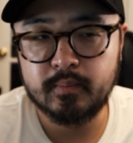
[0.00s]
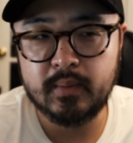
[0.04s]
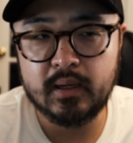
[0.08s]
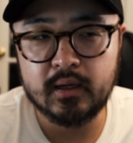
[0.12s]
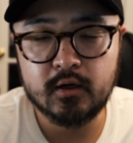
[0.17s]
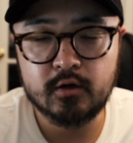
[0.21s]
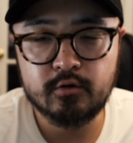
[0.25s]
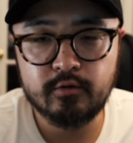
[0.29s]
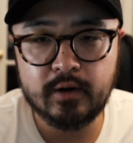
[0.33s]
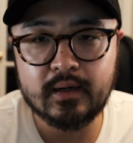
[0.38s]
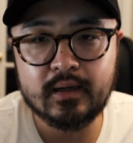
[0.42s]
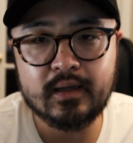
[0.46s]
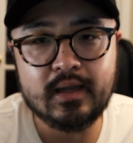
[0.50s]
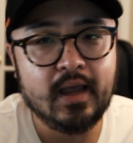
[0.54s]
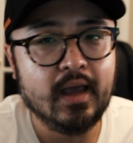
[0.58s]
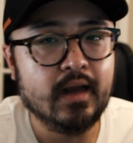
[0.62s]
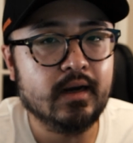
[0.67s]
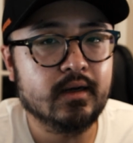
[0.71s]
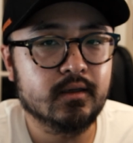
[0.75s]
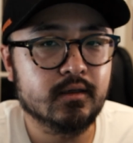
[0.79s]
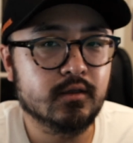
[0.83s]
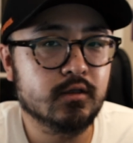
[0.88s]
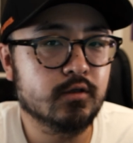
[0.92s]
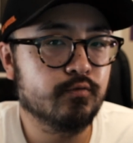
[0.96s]
make great
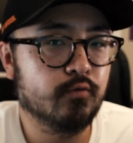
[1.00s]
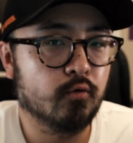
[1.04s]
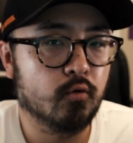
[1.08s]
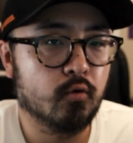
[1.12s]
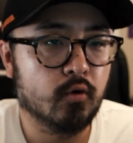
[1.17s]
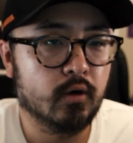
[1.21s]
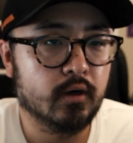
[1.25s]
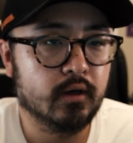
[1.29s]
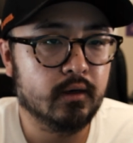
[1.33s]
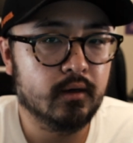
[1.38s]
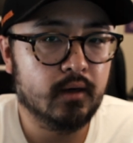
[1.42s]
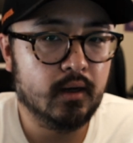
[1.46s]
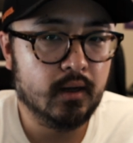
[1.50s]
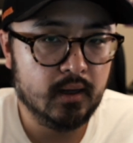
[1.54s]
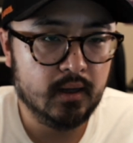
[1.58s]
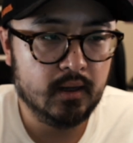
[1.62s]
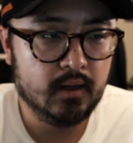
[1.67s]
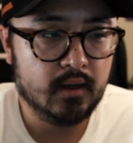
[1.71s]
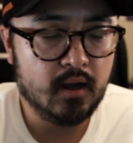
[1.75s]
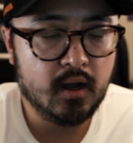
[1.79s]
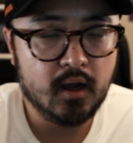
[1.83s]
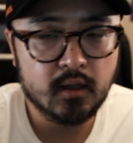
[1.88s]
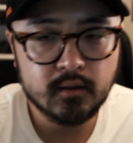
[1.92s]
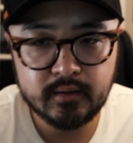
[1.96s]
candidates for
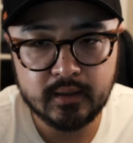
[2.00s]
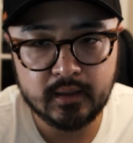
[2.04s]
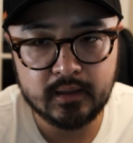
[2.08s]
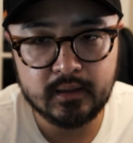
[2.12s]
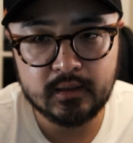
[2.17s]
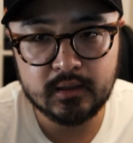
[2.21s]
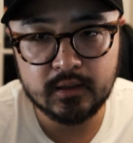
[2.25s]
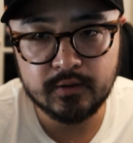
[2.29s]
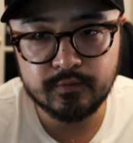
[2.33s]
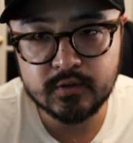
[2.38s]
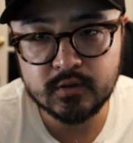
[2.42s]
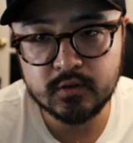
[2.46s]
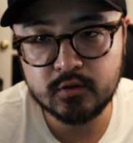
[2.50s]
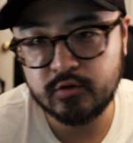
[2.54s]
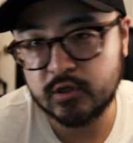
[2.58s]
holiday gifts,